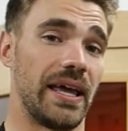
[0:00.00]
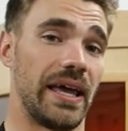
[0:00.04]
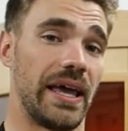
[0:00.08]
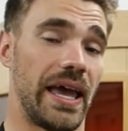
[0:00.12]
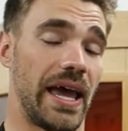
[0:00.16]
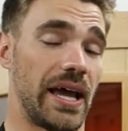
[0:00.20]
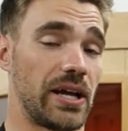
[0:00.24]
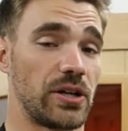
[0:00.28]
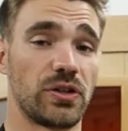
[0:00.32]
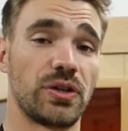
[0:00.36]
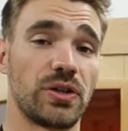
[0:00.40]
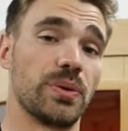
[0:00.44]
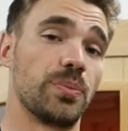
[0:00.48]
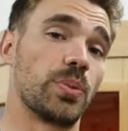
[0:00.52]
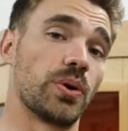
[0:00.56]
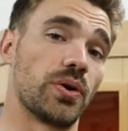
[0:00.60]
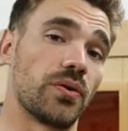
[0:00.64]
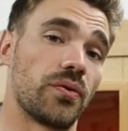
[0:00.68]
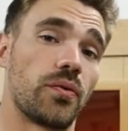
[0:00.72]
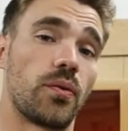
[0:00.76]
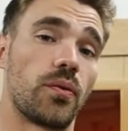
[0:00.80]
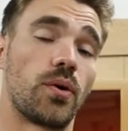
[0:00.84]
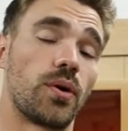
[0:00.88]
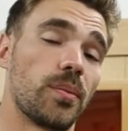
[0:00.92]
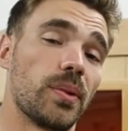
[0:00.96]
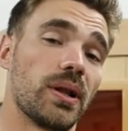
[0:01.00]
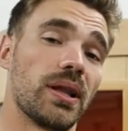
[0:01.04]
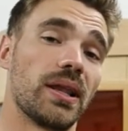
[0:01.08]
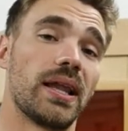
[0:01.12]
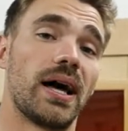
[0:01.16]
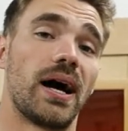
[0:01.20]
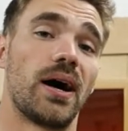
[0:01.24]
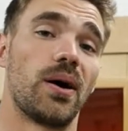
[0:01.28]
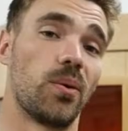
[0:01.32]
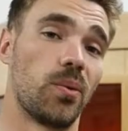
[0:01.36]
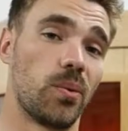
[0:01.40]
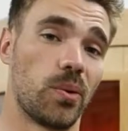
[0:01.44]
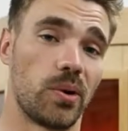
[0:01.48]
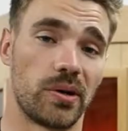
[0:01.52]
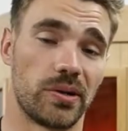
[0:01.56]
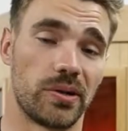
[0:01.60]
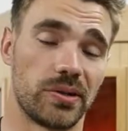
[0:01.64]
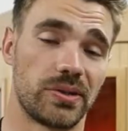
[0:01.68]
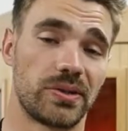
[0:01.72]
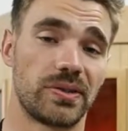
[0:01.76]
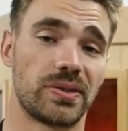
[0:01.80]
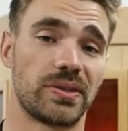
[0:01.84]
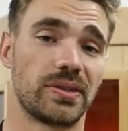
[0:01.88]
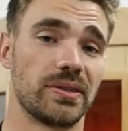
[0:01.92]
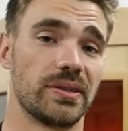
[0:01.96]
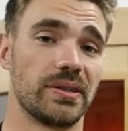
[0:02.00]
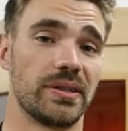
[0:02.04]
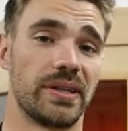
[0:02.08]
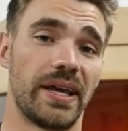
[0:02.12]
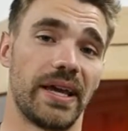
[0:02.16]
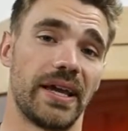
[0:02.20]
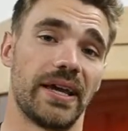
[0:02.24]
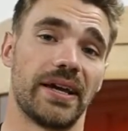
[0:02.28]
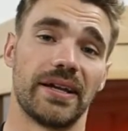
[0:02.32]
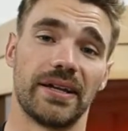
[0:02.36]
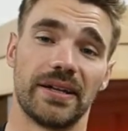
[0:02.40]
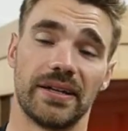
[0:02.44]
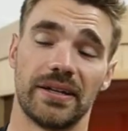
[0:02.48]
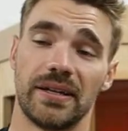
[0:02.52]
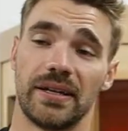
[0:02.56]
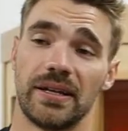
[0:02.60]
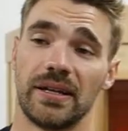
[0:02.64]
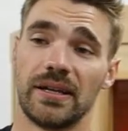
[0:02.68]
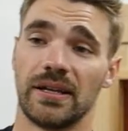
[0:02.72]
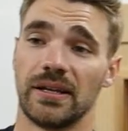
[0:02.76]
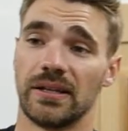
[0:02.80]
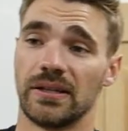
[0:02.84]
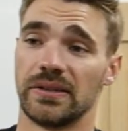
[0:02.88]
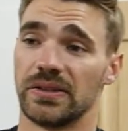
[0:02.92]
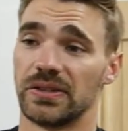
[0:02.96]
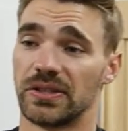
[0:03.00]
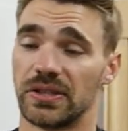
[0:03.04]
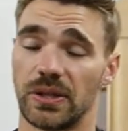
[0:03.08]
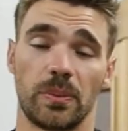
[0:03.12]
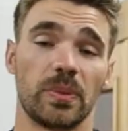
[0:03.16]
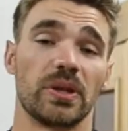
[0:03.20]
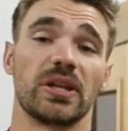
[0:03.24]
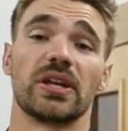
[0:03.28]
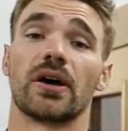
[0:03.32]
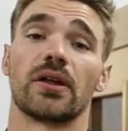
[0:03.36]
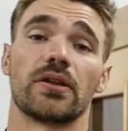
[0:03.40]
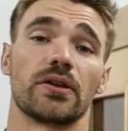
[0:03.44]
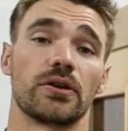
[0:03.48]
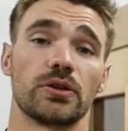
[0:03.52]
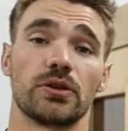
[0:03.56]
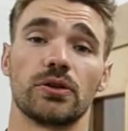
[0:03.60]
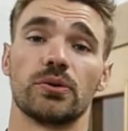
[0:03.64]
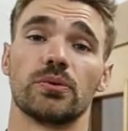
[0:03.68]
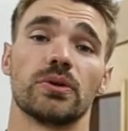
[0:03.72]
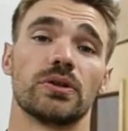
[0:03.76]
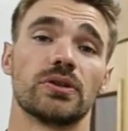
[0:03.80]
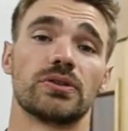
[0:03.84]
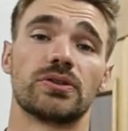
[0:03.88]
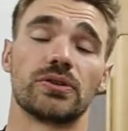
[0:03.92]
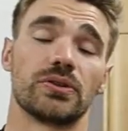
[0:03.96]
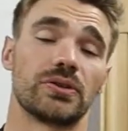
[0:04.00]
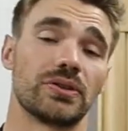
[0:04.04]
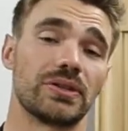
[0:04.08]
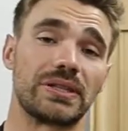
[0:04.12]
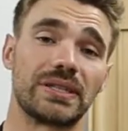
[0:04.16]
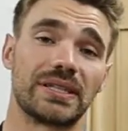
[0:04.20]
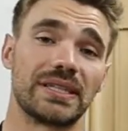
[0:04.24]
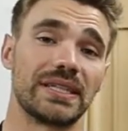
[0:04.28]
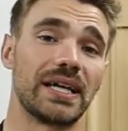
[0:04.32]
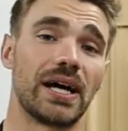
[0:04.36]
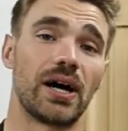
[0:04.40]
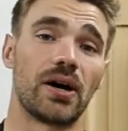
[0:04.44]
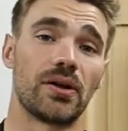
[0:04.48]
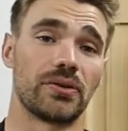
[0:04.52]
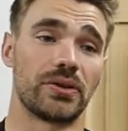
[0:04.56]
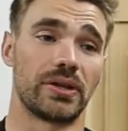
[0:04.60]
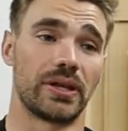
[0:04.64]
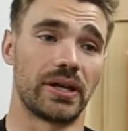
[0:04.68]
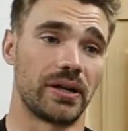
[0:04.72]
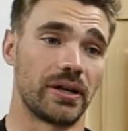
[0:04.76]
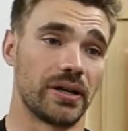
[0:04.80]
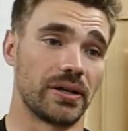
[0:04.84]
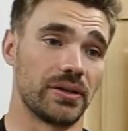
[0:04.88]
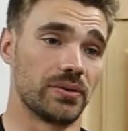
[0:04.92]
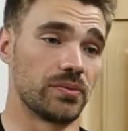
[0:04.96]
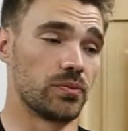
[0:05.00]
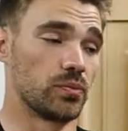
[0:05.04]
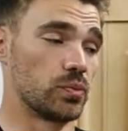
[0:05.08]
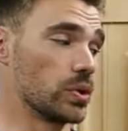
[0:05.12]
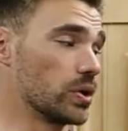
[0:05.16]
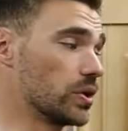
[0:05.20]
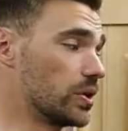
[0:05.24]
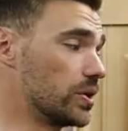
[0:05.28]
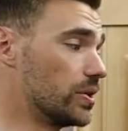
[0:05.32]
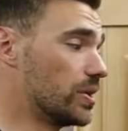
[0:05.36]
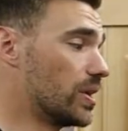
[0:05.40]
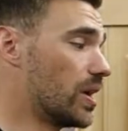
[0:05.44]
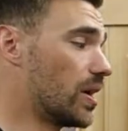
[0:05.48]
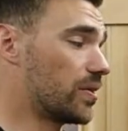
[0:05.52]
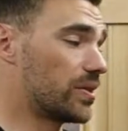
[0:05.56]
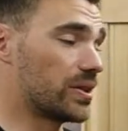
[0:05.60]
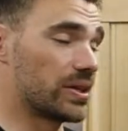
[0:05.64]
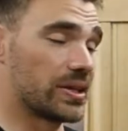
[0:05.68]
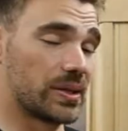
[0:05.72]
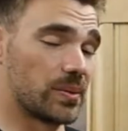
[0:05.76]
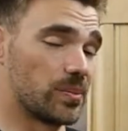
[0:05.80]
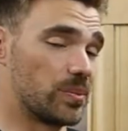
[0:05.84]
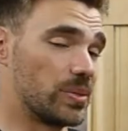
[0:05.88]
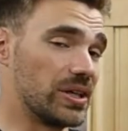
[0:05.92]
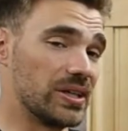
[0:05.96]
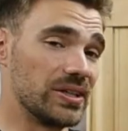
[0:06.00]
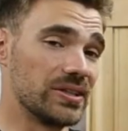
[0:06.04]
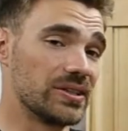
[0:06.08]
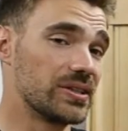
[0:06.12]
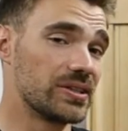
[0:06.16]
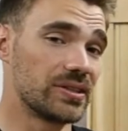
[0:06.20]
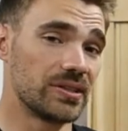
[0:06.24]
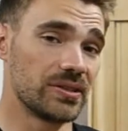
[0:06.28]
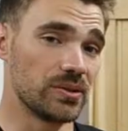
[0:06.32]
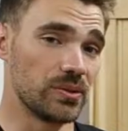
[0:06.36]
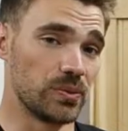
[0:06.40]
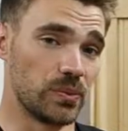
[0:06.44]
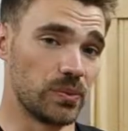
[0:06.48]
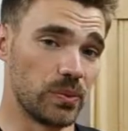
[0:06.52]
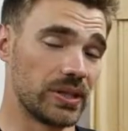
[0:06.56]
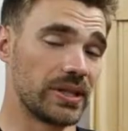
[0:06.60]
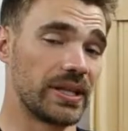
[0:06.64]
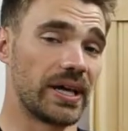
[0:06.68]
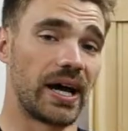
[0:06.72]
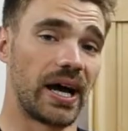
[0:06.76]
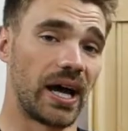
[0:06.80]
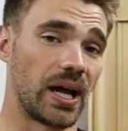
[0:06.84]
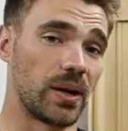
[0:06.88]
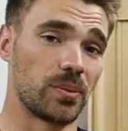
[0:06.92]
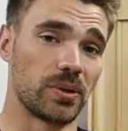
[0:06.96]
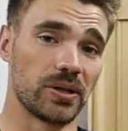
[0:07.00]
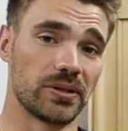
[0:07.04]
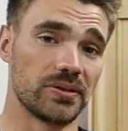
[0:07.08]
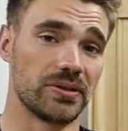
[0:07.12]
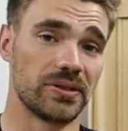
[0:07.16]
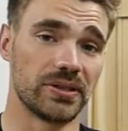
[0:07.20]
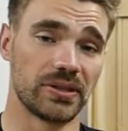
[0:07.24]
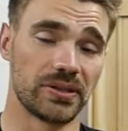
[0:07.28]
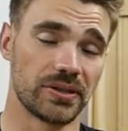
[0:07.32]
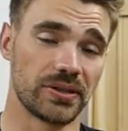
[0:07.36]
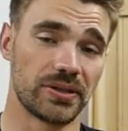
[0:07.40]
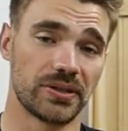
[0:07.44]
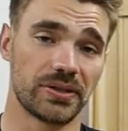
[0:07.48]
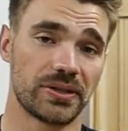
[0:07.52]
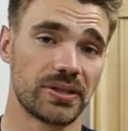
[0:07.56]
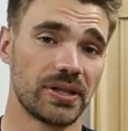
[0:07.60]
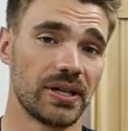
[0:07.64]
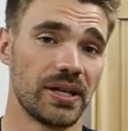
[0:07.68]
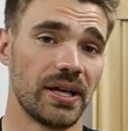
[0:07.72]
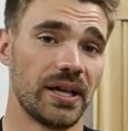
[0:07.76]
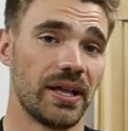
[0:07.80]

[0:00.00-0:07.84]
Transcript: actually perform a lot worse than some of the other units you can see out there. And really nothing competes with the hybrid series.